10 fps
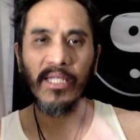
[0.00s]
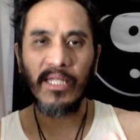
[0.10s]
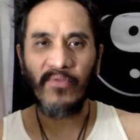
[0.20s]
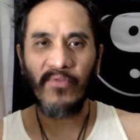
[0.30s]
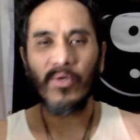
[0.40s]

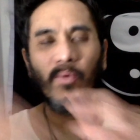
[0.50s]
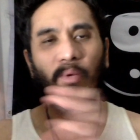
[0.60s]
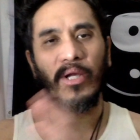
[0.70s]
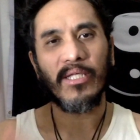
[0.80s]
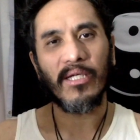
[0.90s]
individual
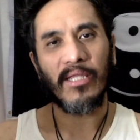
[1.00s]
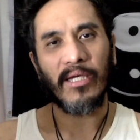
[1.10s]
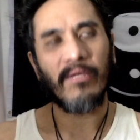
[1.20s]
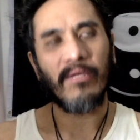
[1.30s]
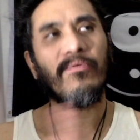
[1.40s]
one is
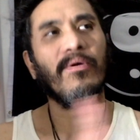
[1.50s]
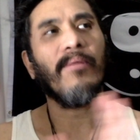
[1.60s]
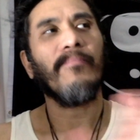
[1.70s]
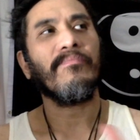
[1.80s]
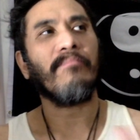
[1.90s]
collective
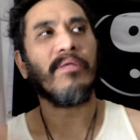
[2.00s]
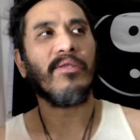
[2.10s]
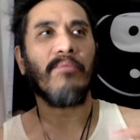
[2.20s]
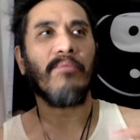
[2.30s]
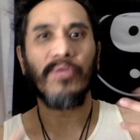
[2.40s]
but
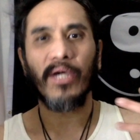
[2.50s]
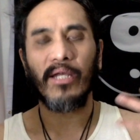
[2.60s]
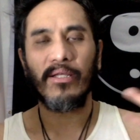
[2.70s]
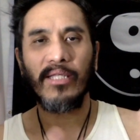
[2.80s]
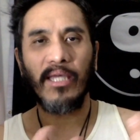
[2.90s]
they're both kind
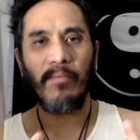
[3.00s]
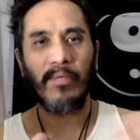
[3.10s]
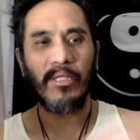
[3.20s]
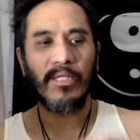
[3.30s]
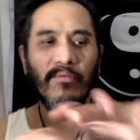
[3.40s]
of the same
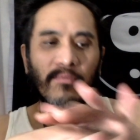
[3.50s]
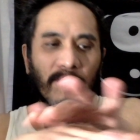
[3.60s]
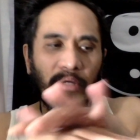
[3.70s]
it's still